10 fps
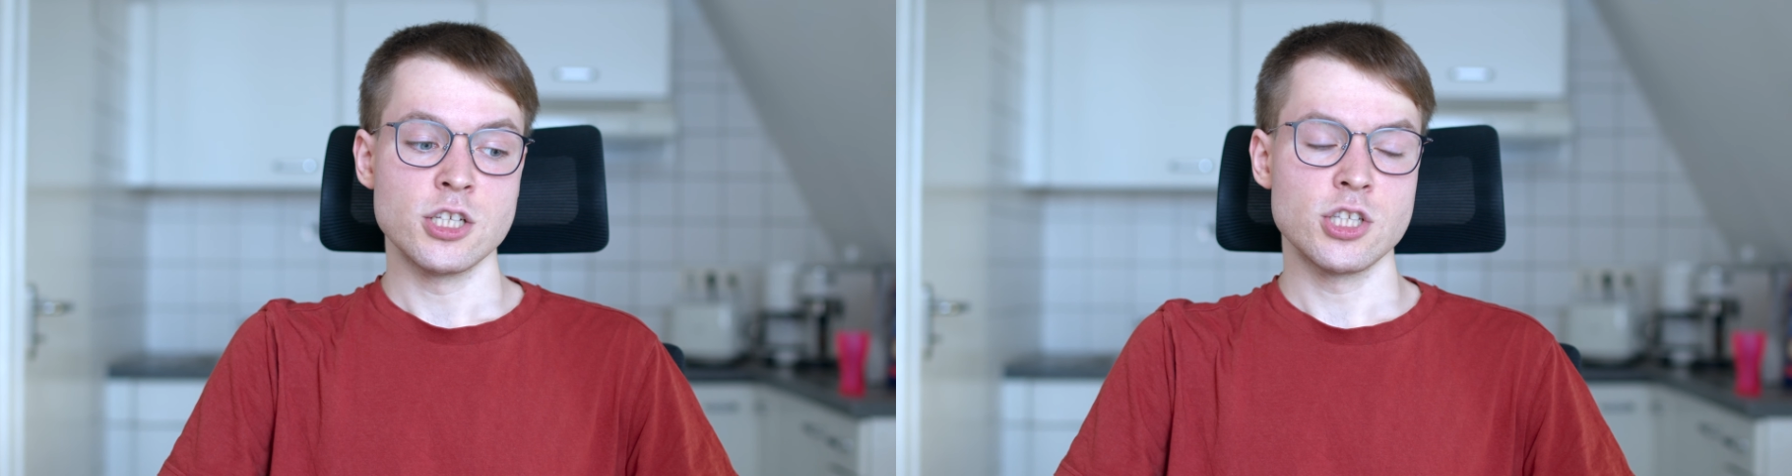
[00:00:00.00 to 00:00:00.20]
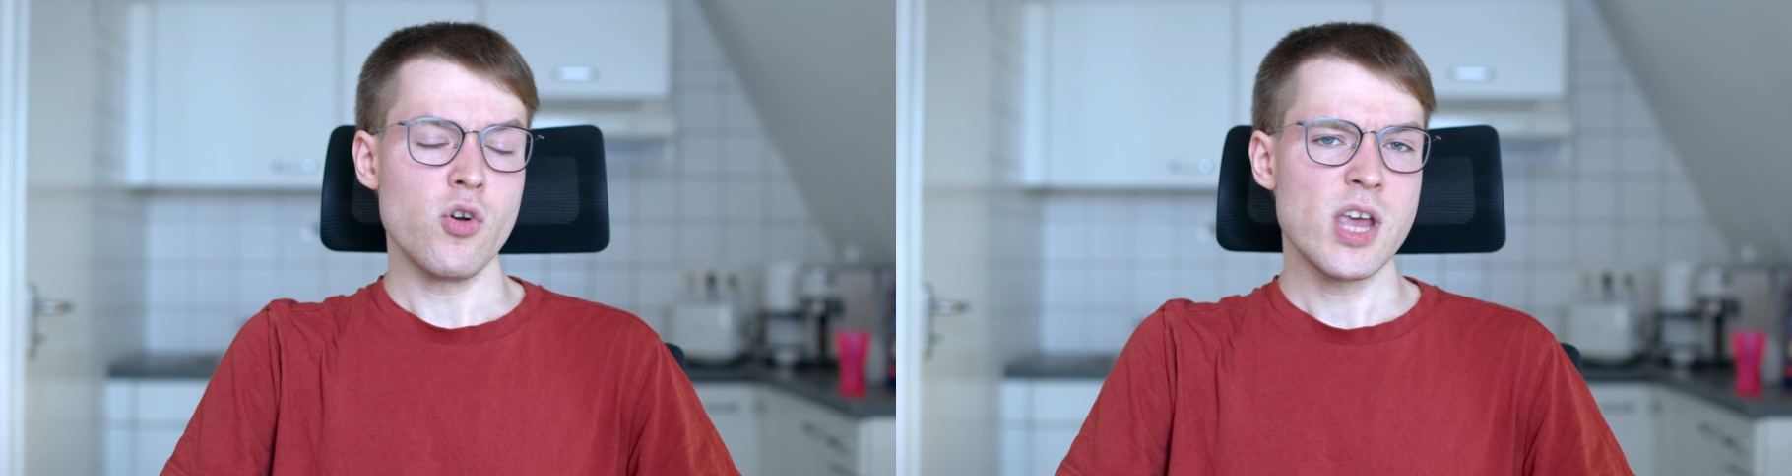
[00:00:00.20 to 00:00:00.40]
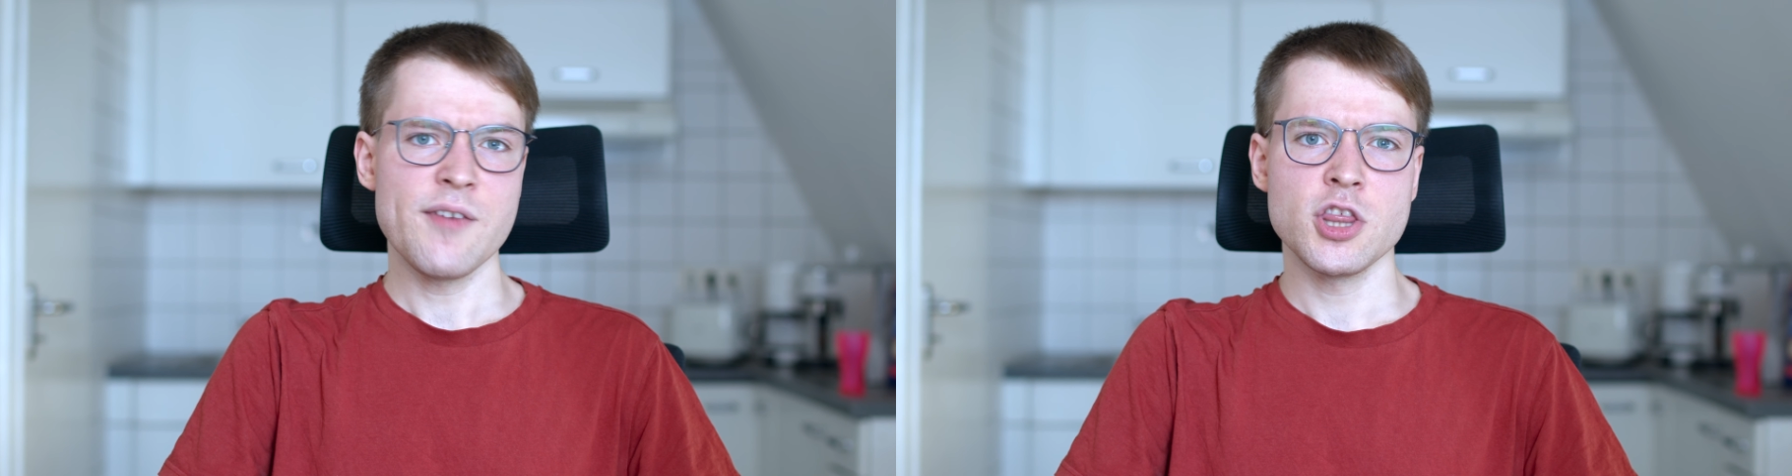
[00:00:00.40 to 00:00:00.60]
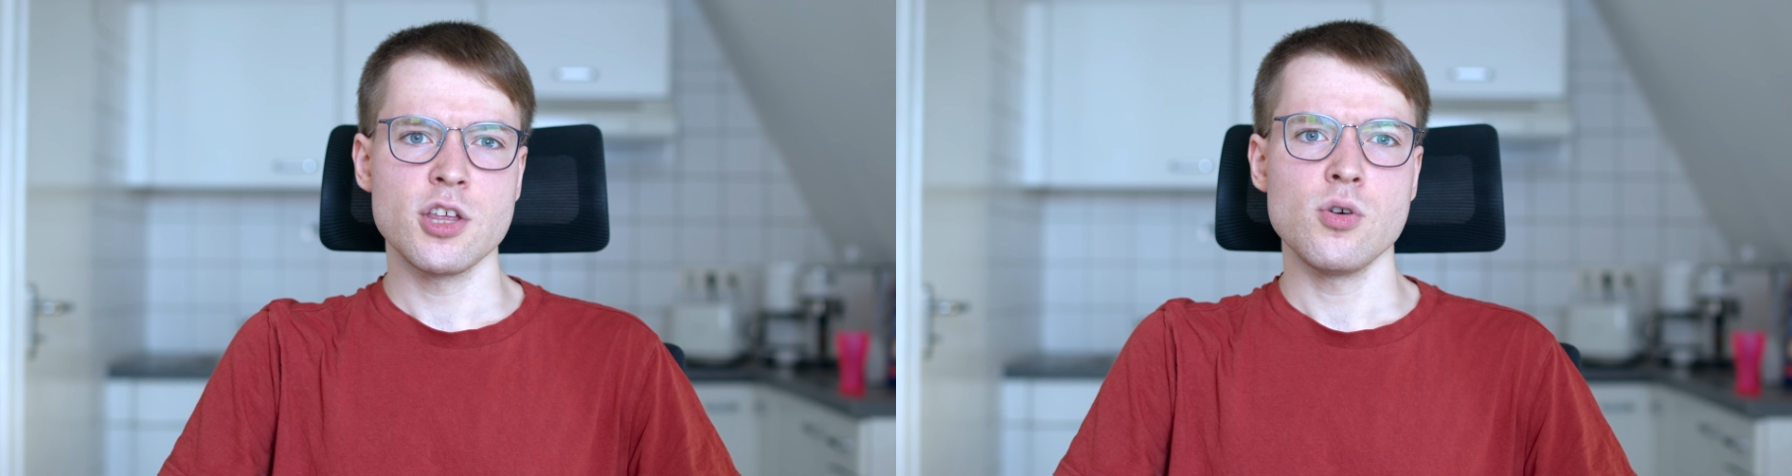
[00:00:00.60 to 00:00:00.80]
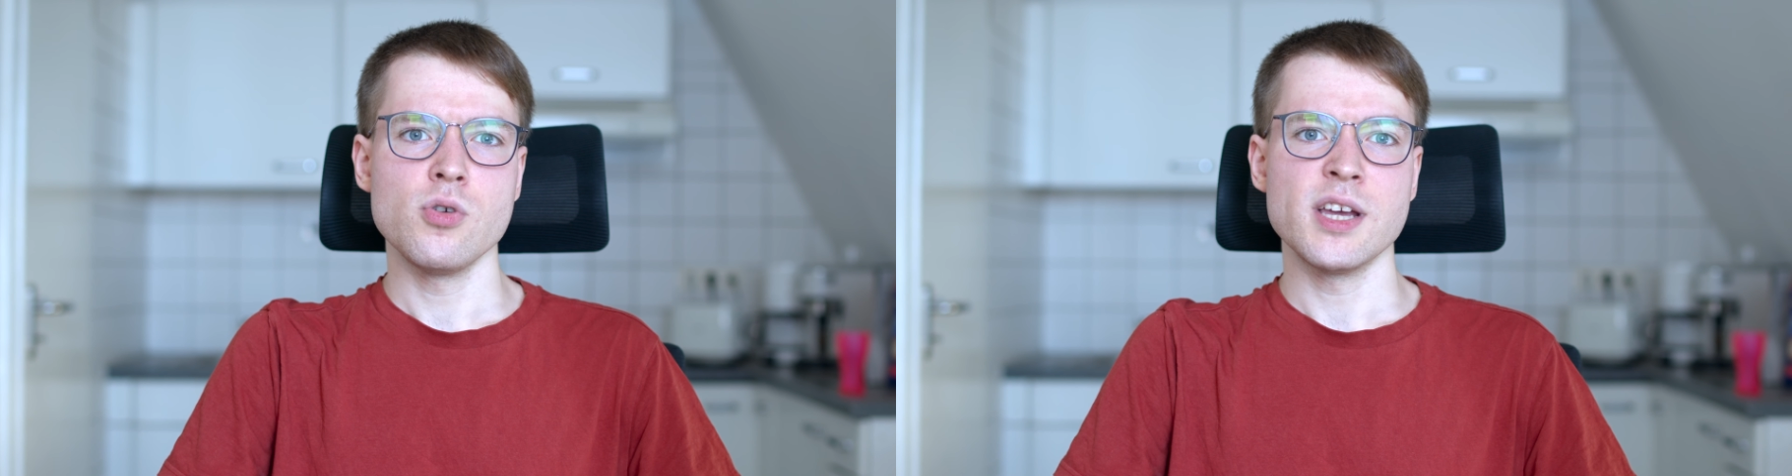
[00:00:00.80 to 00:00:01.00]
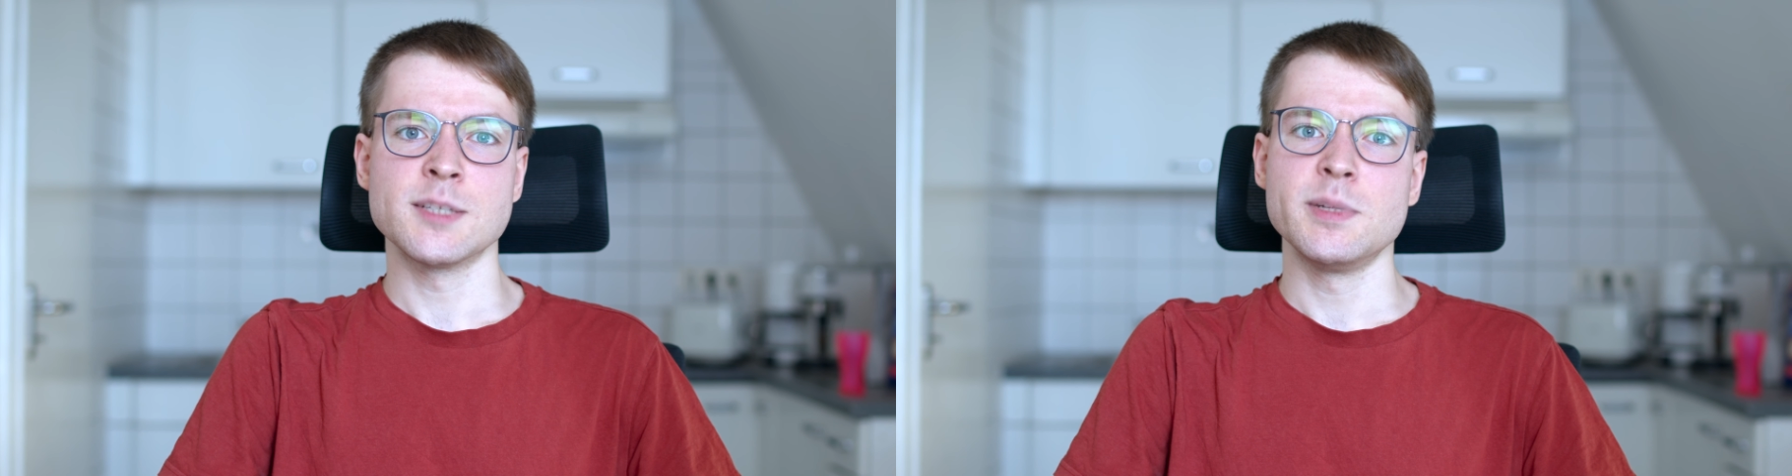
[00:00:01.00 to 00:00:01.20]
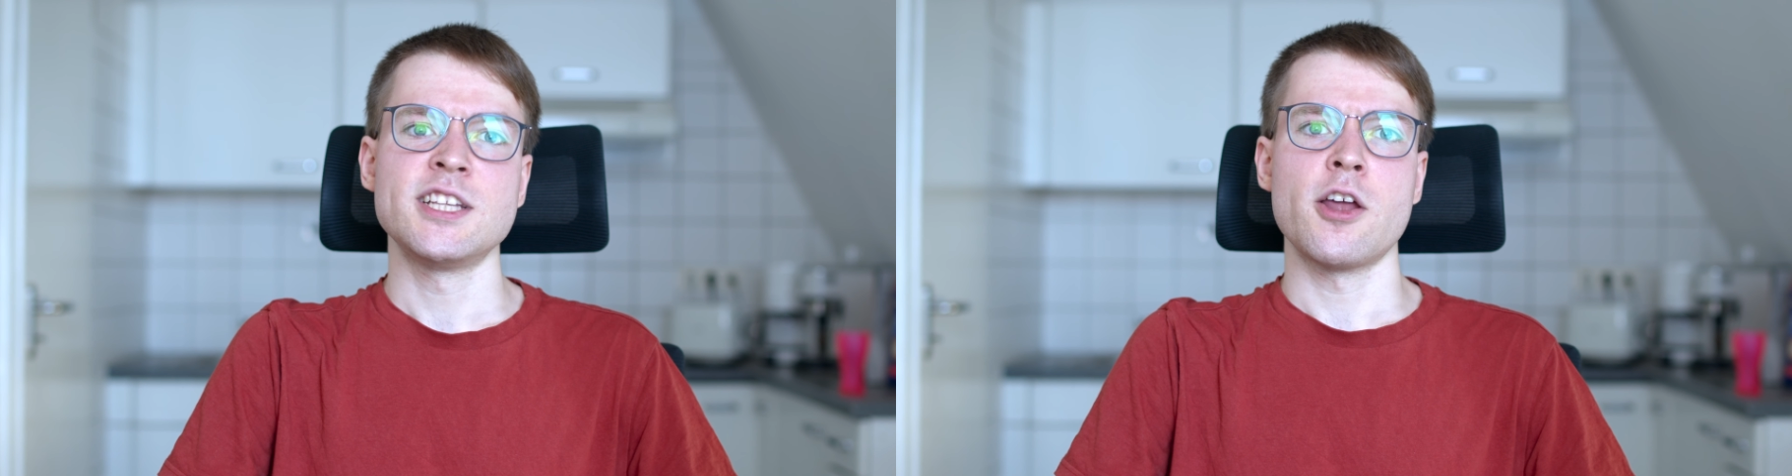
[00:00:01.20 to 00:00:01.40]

so even though explicit